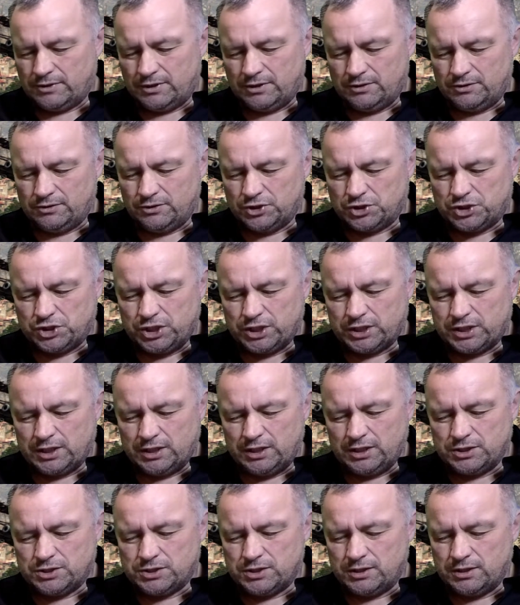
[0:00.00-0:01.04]
The chicken
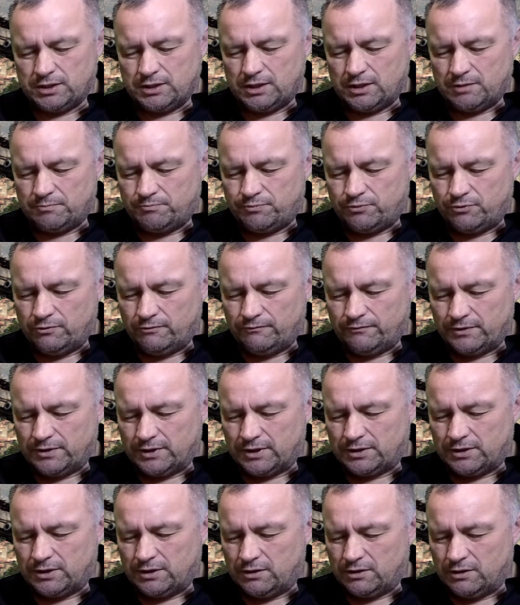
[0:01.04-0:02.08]
incident had proven that
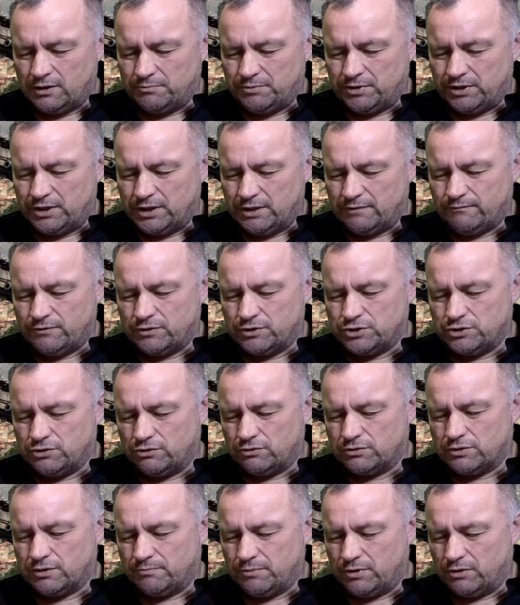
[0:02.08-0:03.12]
the army never
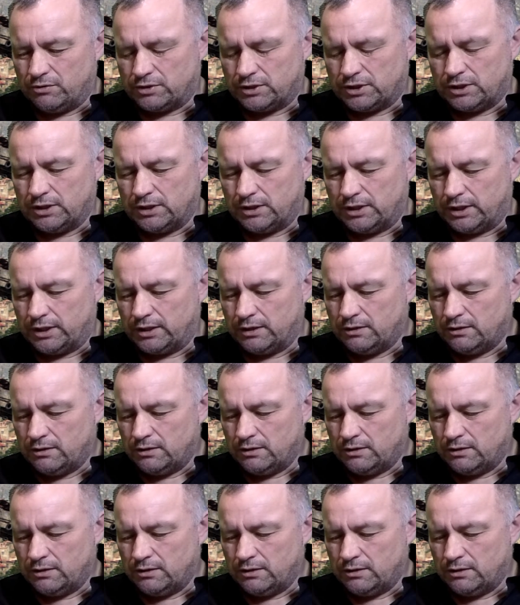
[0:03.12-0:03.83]
joked about killing.